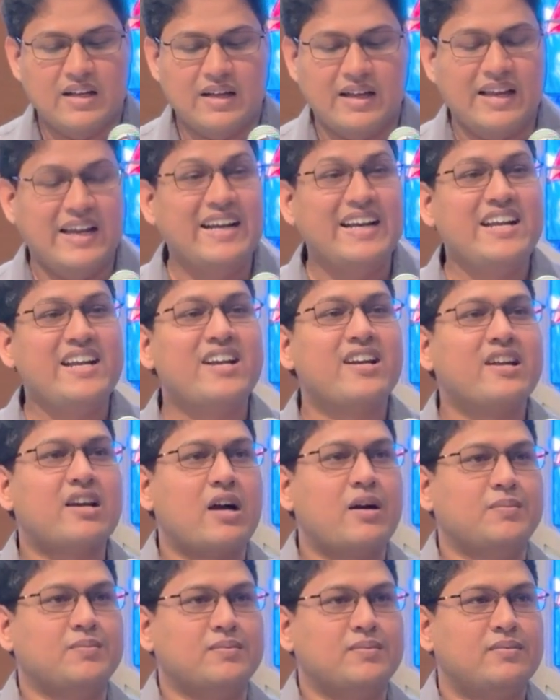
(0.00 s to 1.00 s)
He didn't
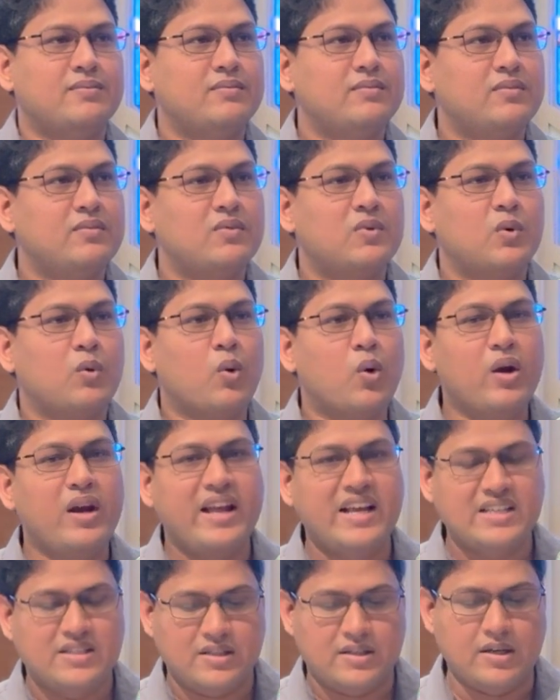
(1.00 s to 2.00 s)
come, only
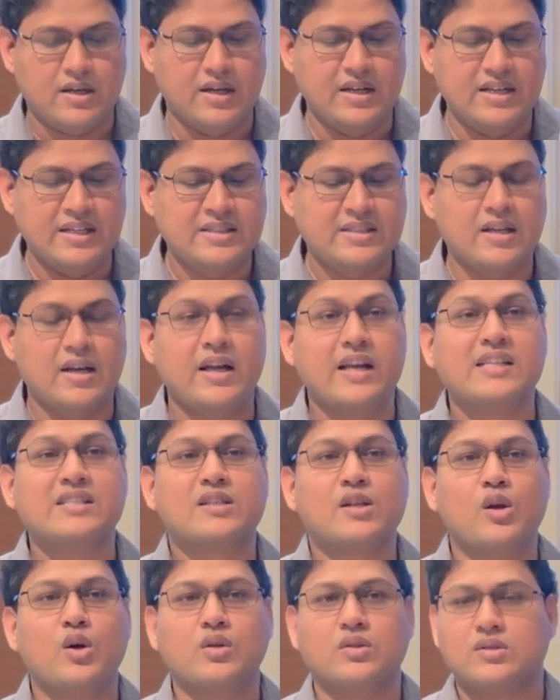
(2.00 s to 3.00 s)
his
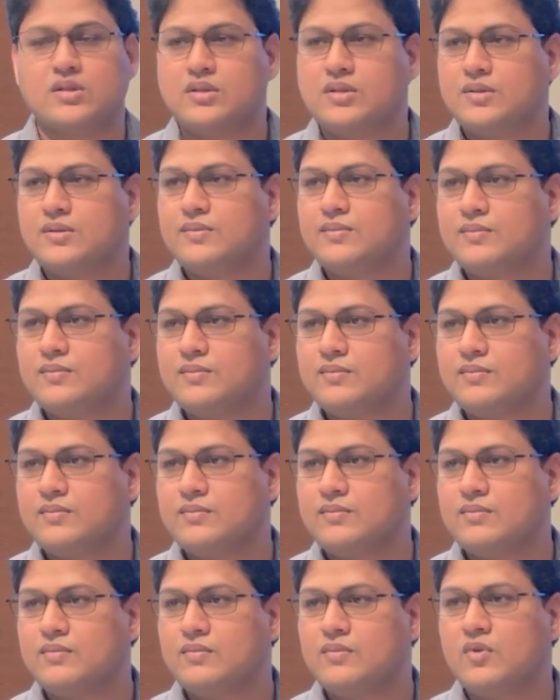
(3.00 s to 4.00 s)
clothes.
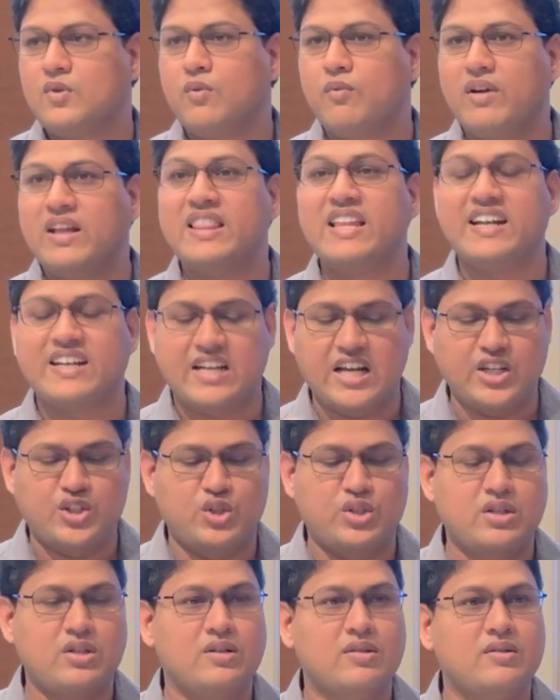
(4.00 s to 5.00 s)
When they
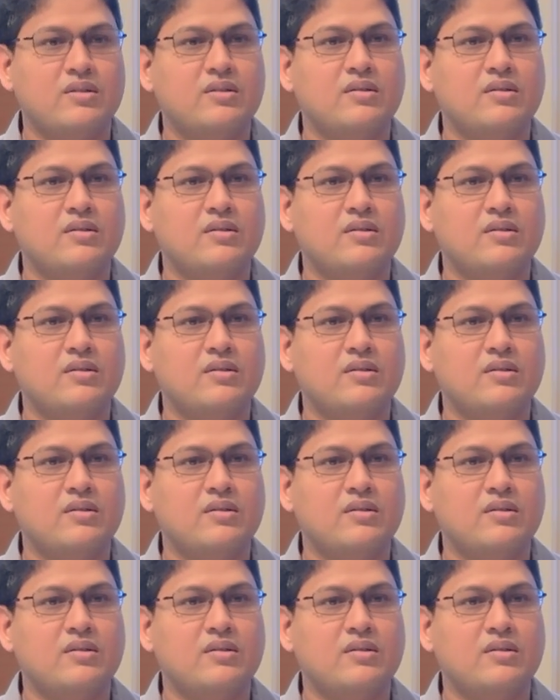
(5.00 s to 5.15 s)
touched,